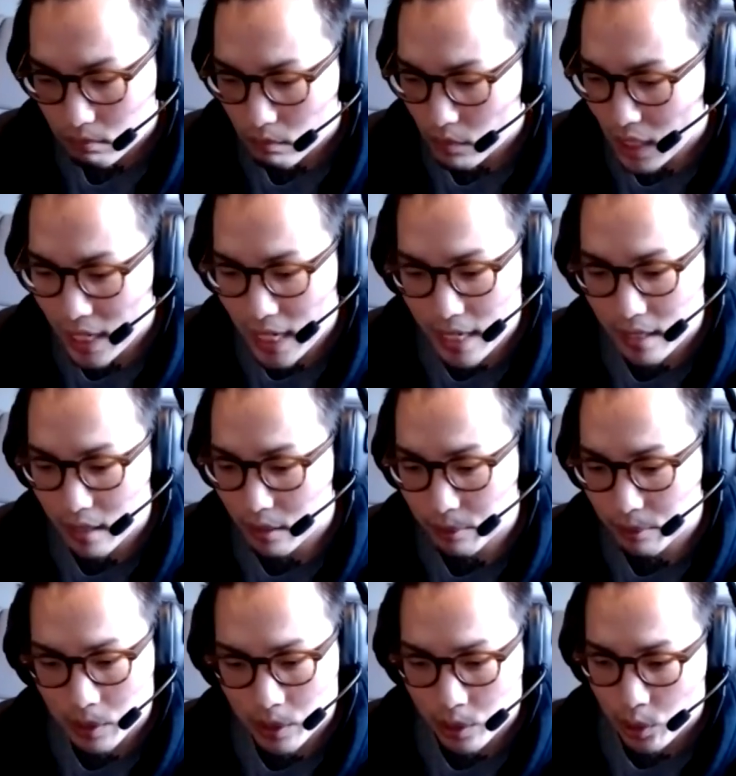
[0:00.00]
I had a
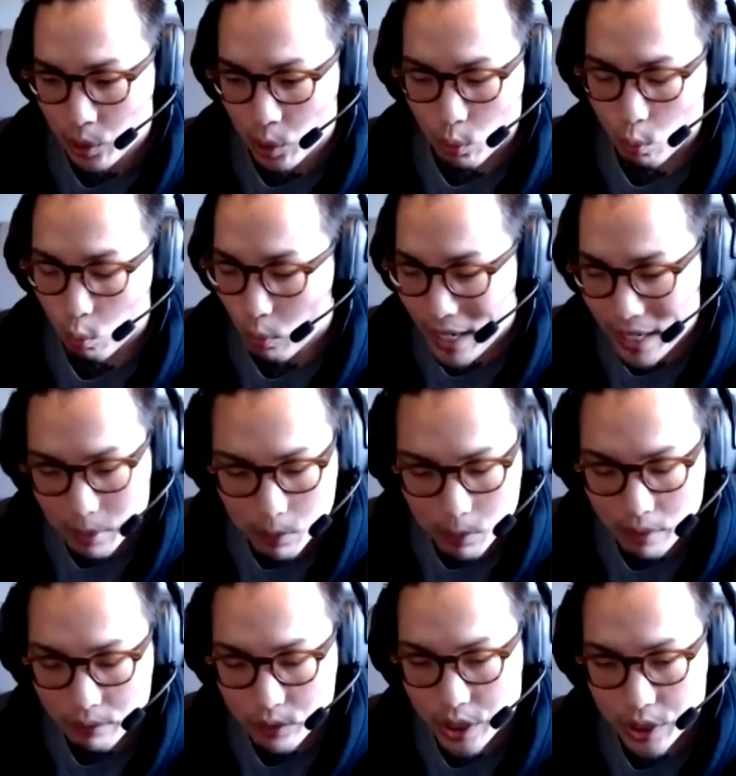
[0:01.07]
random
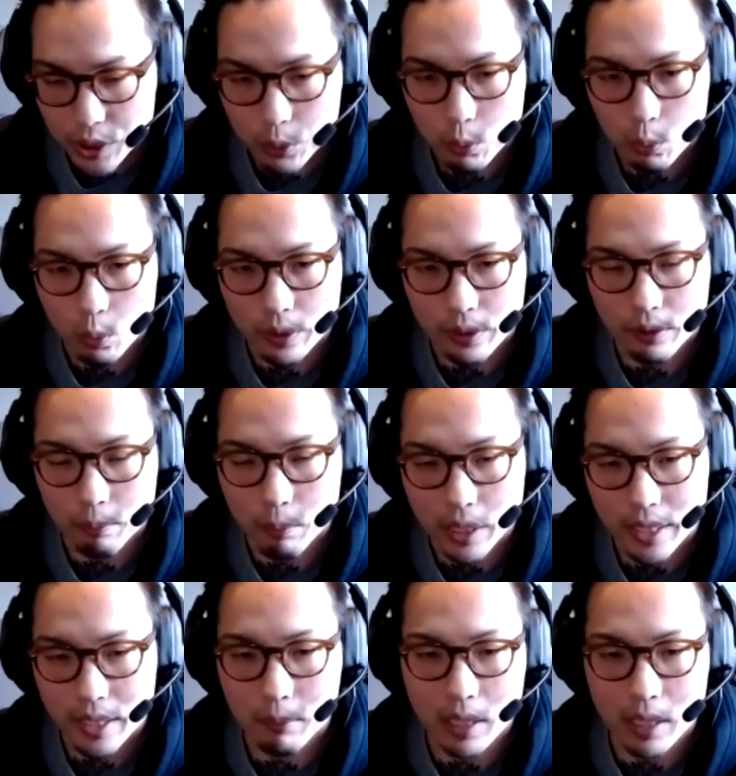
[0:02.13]
conversation with a
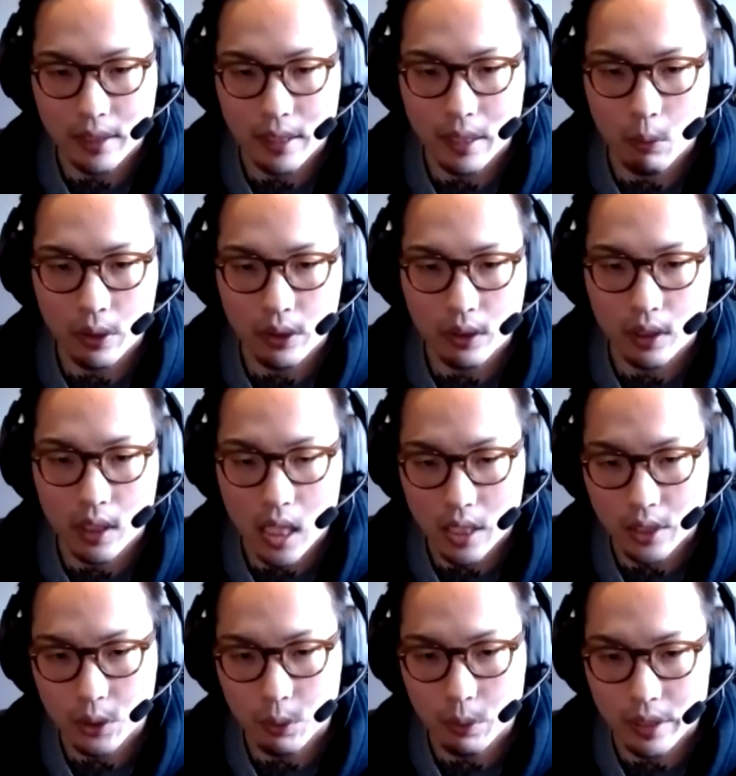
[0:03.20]
buddy of mine that I went to
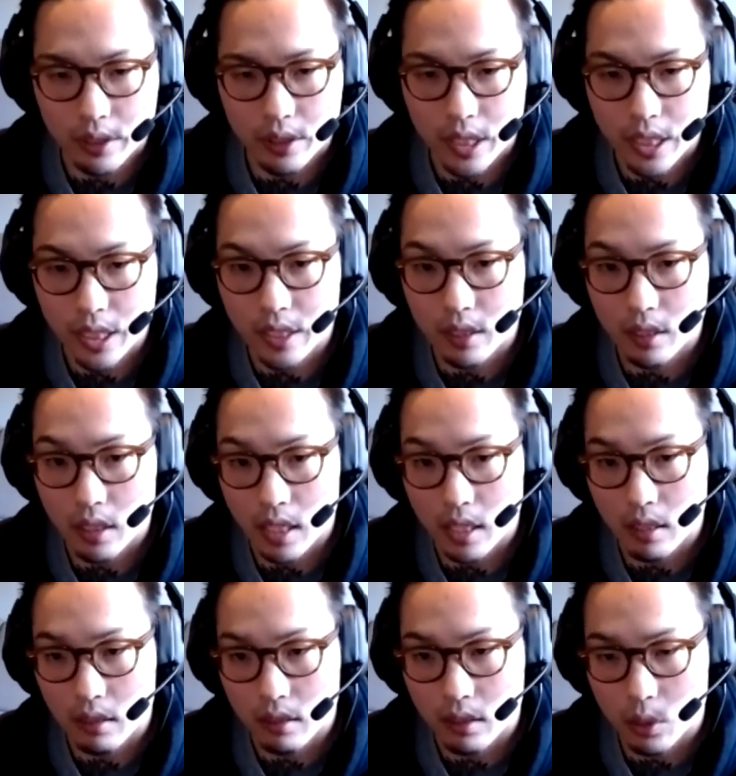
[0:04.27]
college with. He
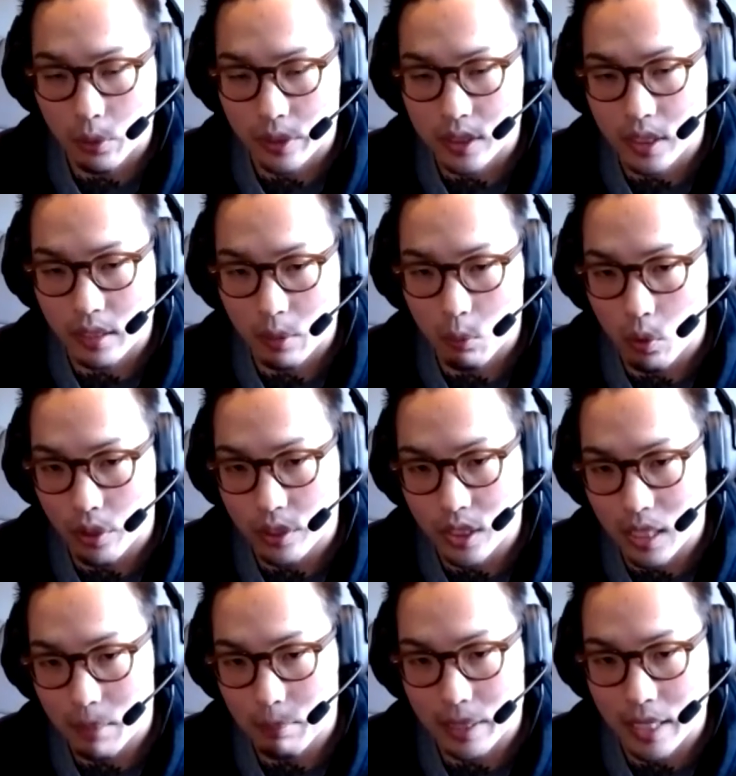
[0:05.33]
coincidentally works at
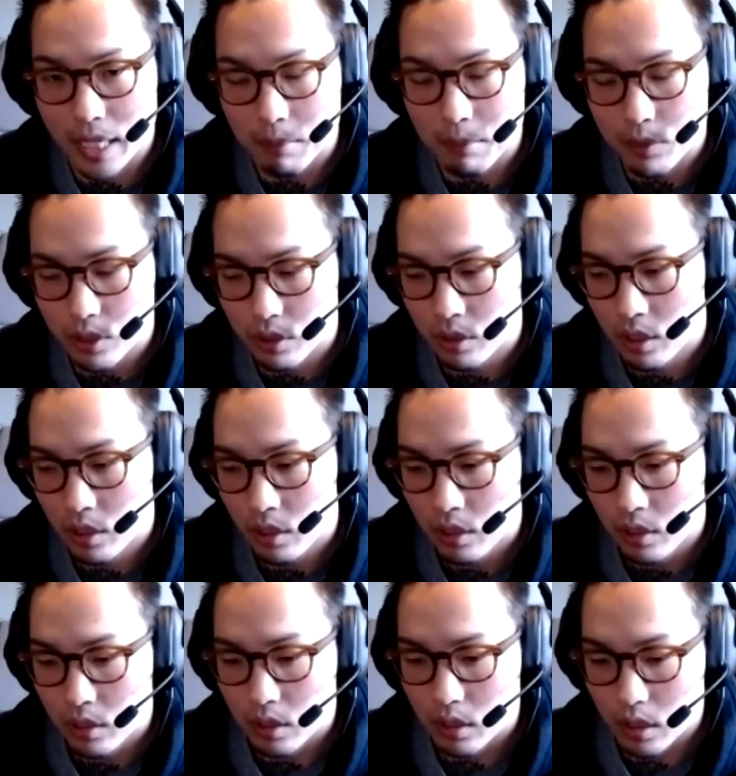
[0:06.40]
Epic Games.
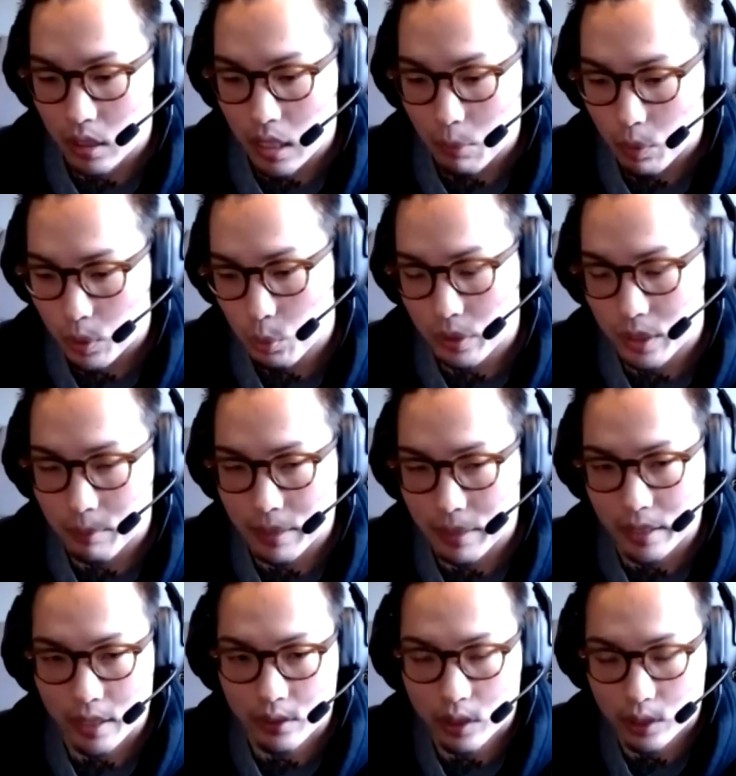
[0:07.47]
Uh, I worked with him at
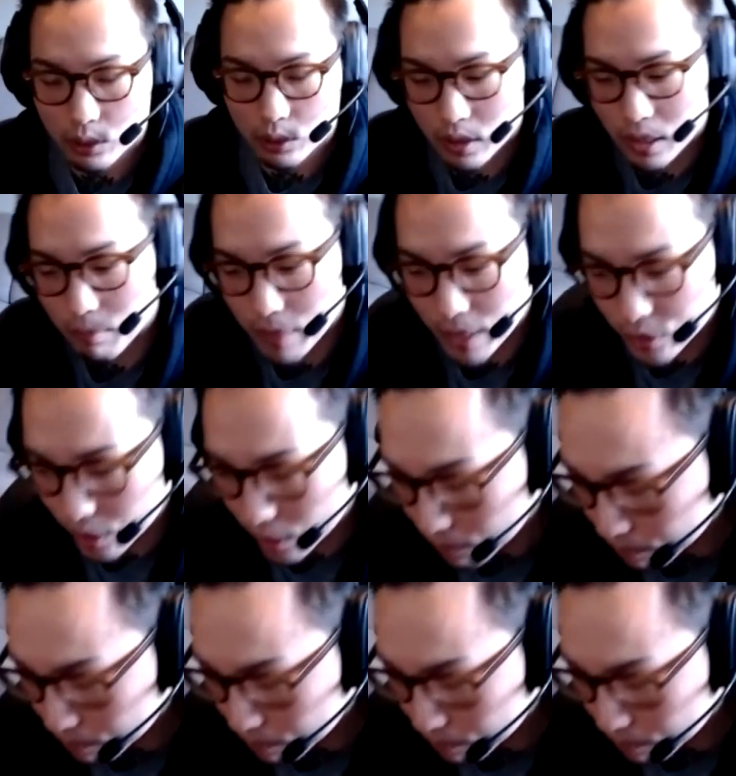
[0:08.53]
Industrial Light and Magic.